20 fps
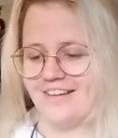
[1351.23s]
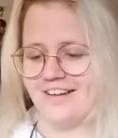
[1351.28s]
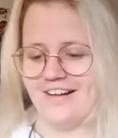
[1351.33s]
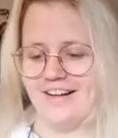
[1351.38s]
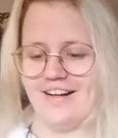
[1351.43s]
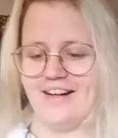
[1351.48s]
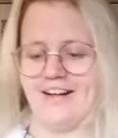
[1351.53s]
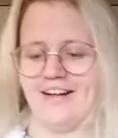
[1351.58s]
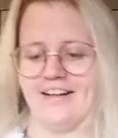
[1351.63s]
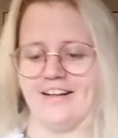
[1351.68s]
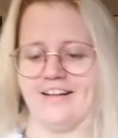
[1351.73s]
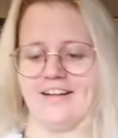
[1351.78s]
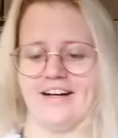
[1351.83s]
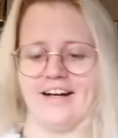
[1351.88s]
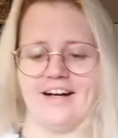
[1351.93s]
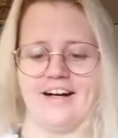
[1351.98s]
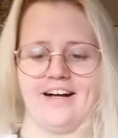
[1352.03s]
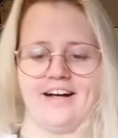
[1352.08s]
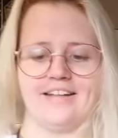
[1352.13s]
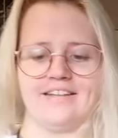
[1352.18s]
and
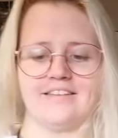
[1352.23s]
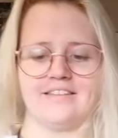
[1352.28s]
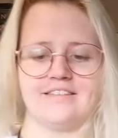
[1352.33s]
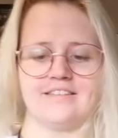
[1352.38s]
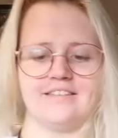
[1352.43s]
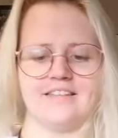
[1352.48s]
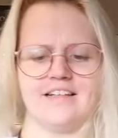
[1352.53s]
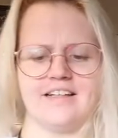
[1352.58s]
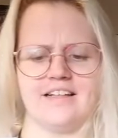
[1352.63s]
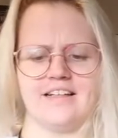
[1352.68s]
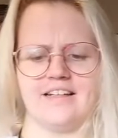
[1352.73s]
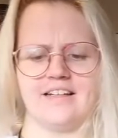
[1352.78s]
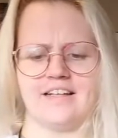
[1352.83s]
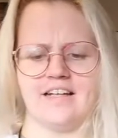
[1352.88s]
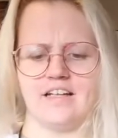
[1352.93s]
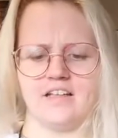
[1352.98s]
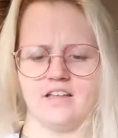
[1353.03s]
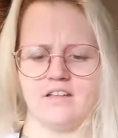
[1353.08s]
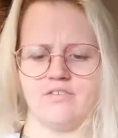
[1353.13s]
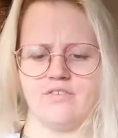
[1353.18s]
Alistair
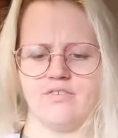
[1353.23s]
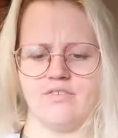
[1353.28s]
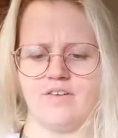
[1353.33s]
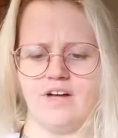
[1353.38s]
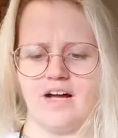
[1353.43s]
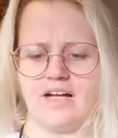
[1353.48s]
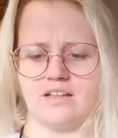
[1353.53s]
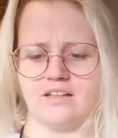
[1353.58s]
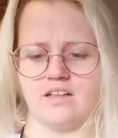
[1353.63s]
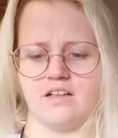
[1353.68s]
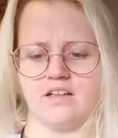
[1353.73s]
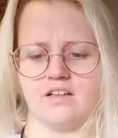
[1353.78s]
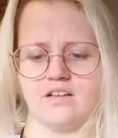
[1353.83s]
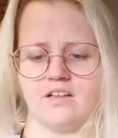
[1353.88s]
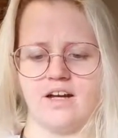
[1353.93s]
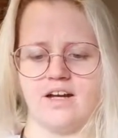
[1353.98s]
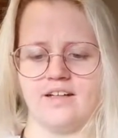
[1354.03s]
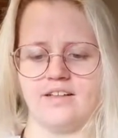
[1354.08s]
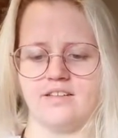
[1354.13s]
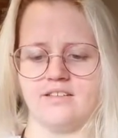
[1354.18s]
hid the fact that
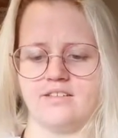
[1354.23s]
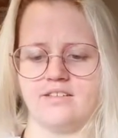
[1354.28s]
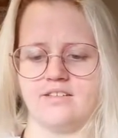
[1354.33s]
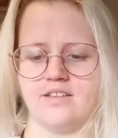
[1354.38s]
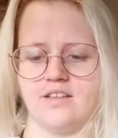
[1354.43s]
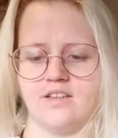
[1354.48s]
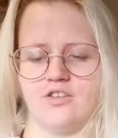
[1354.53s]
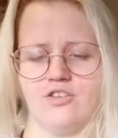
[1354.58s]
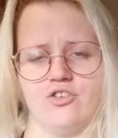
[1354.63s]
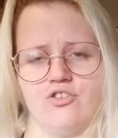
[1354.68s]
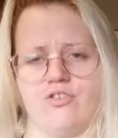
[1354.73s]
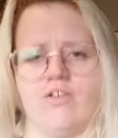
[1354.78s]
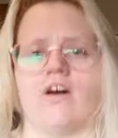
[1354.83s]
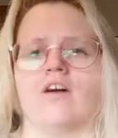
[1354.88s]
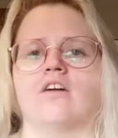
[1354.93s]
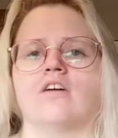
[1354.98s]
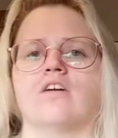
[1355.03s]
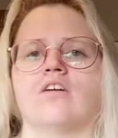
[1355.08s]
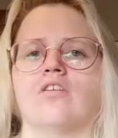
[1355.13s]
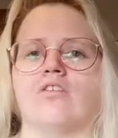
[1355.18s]
Elias is a
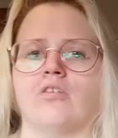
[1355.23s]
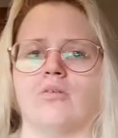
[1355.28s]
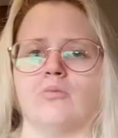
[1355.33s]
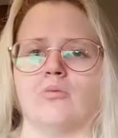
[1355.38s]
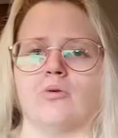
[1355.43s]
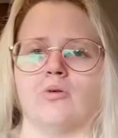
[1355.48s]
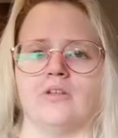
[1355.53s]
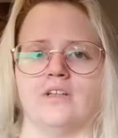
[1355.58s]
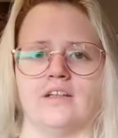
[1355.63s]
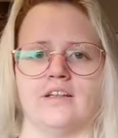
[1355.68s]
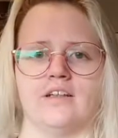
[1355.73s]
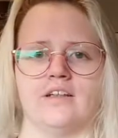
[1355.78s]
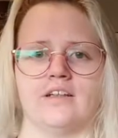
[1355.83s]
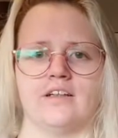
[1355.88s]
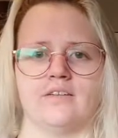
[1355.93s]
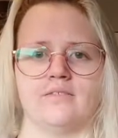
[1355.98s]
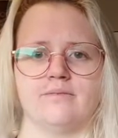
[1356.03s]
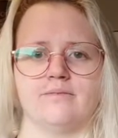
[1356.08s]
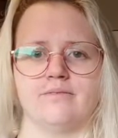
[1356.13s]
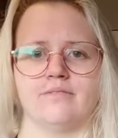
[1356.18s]
drunk from Cordelia.
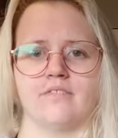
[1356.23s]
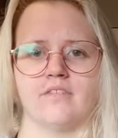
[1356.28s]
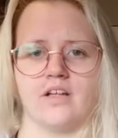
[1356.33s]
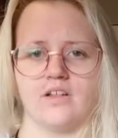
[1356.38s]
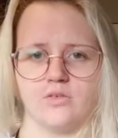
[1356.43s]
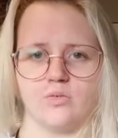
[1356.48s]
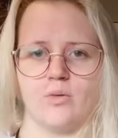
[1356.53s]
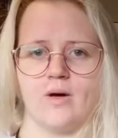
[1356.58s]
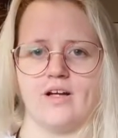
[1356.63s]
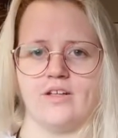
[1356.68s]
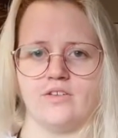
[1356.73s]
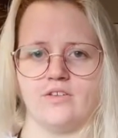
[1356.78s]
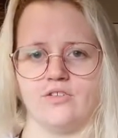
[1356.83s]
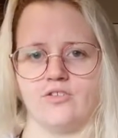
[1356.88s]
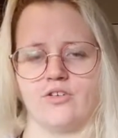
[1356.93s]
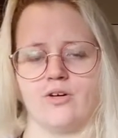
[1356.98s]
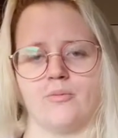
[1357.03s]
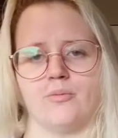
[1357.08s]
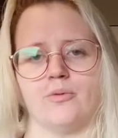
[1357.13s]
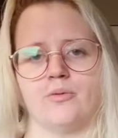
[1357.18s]
That's why he's in
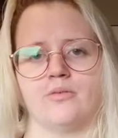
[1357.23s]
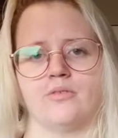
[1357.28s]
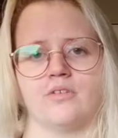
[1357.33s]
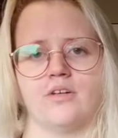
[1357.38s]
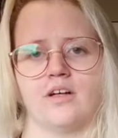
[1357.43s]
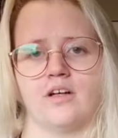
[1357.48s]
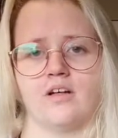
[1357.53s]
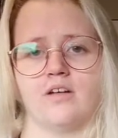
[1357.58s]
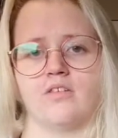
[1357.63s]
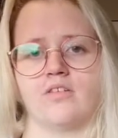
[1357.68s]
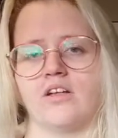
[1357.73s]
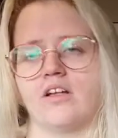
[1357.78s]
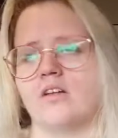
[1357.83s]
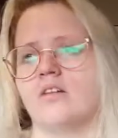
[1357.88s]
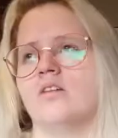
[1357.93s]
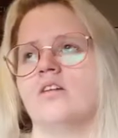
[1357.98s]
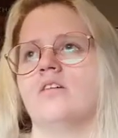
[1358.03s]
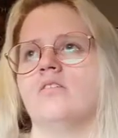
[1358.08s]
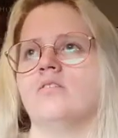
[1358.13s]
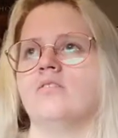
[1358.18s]
trouble. And I'll say
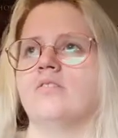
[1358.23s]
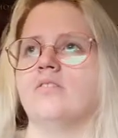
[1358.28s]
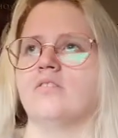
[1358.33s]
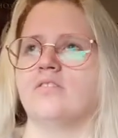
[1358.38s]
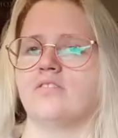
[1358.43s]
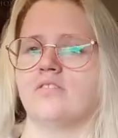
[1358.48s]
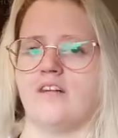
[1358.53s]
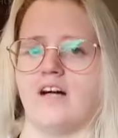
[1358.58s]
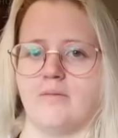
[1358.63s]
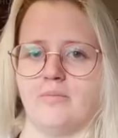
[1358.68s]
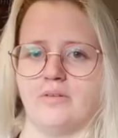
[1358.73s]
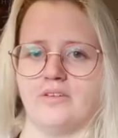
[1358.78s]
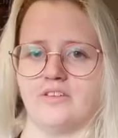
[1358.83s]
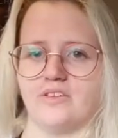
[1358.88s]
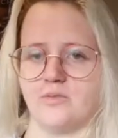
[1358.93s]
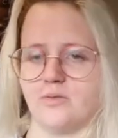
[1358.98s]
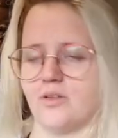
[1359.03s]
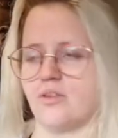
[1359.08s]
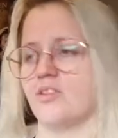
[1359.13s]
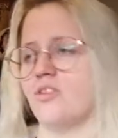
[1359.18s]
that.
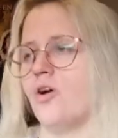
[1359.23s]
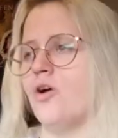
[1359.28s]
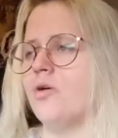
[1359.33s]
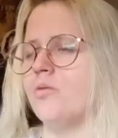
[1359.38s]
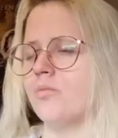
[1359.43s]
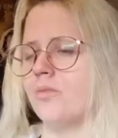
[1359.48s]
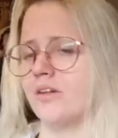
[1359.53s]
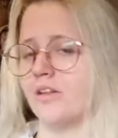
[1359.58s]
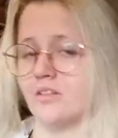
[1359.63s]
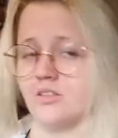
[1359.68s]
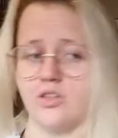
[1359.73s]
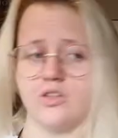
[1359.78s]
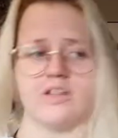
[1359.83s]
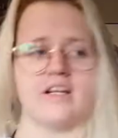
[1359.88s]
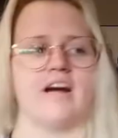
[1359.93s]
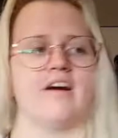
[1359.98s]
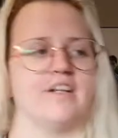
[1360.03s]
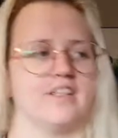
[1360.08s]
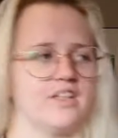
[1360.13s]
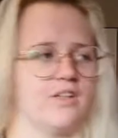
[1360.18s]
Fabulous. We got two
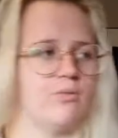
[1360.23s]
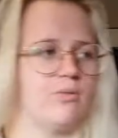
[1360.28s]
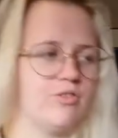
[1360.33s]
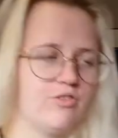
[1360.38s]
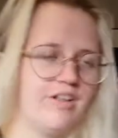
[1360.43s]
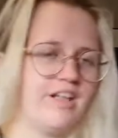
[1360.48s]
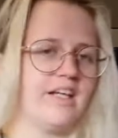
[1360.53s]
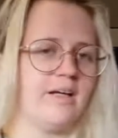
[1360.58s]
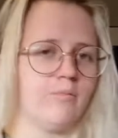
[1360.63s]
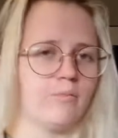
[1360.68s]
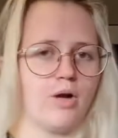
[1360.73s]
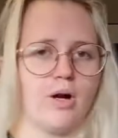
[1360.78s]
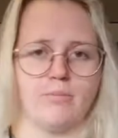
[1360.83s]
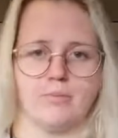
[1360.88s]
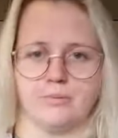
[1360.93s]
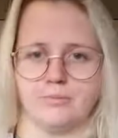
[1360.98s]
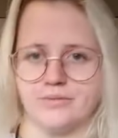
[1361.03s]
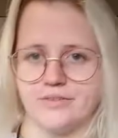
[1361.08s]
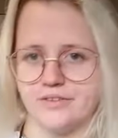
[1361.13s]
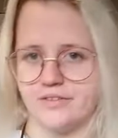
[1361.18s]
characters with drinking
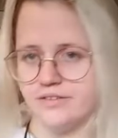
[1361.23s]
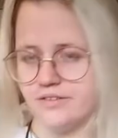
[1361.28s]
problems.